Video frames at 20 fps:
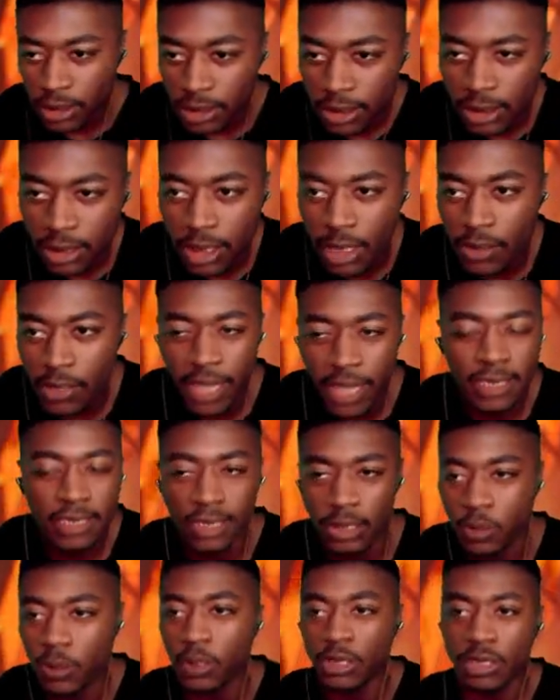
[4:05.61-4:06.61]
You know, that's
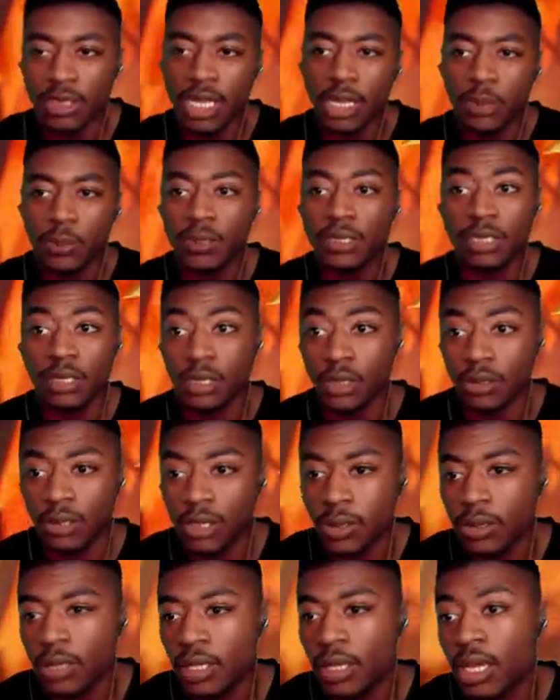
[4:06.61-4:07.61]
the question that we still don't
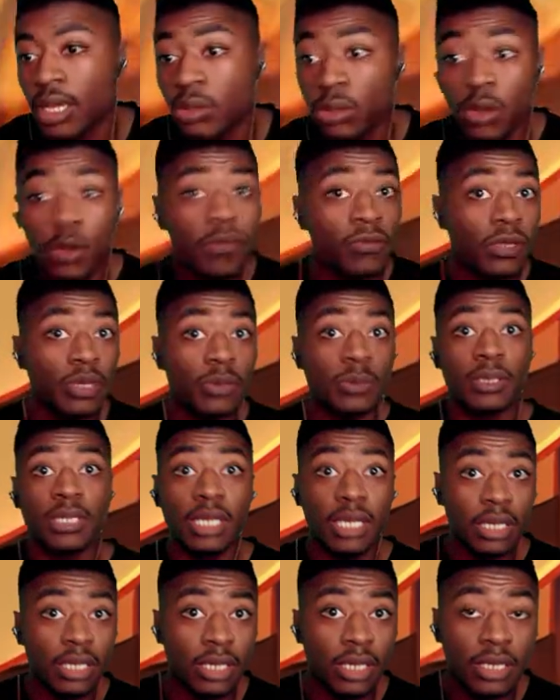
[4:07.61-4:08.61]
know yet, and hopefully we
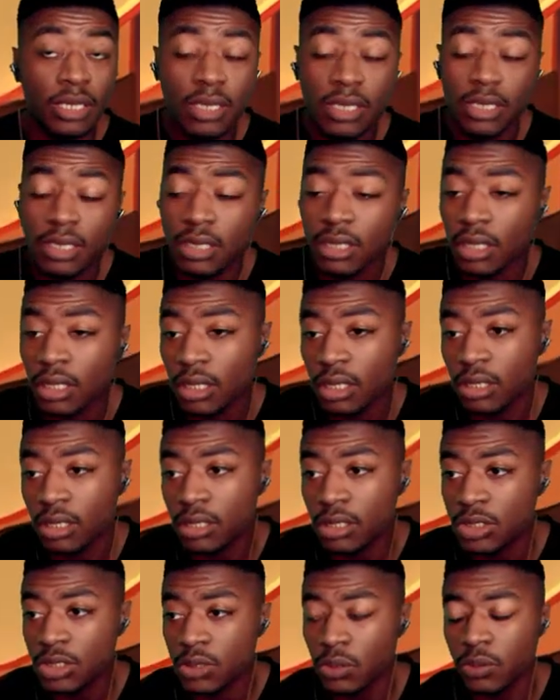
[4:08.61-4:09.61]
get in
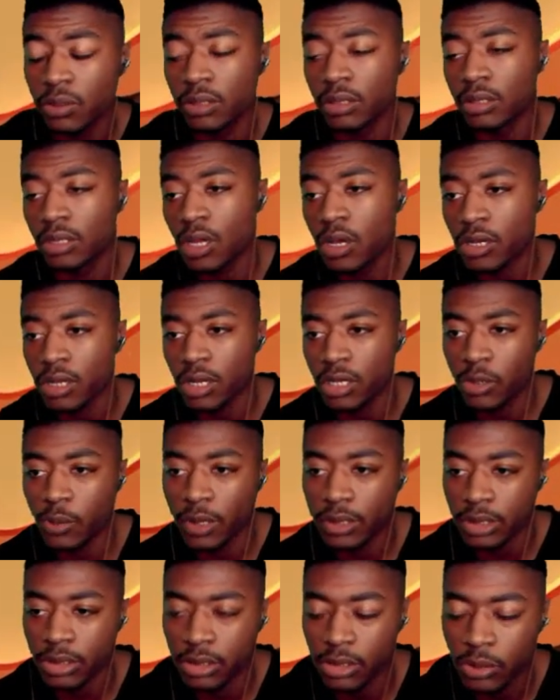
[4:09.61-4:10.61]
the story, in the Archon
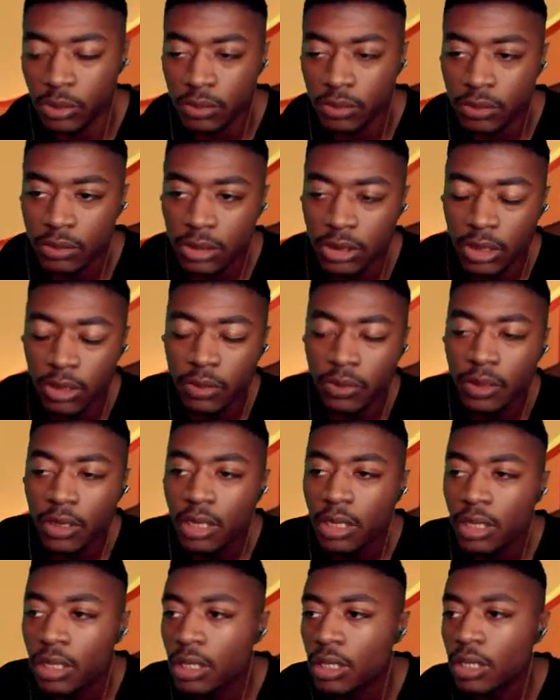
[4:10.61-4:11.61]
Quest interlude. So
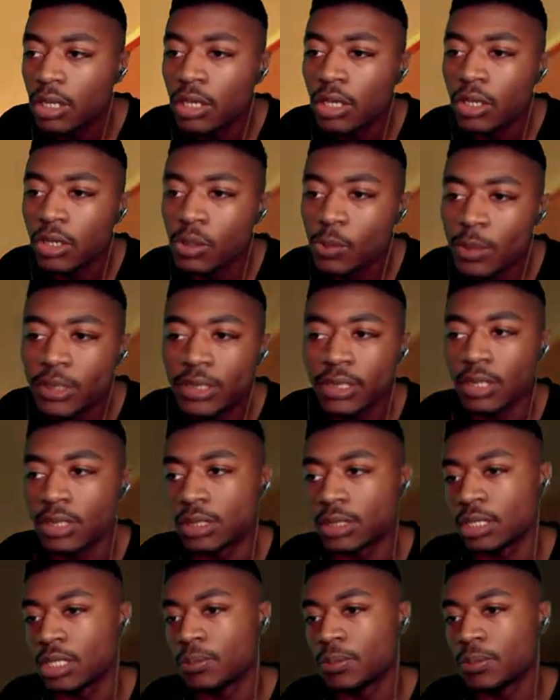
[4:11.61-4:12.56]
we shall see.